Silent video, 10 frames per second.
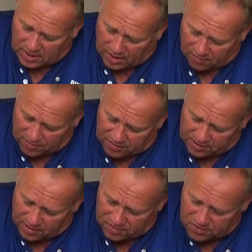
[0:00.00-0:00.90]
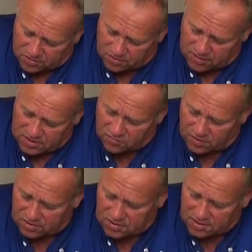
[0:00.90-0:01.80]
Everything goes through this
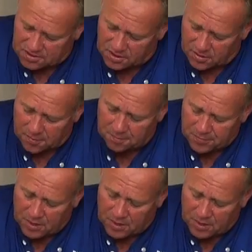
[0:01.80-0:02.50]
filter, so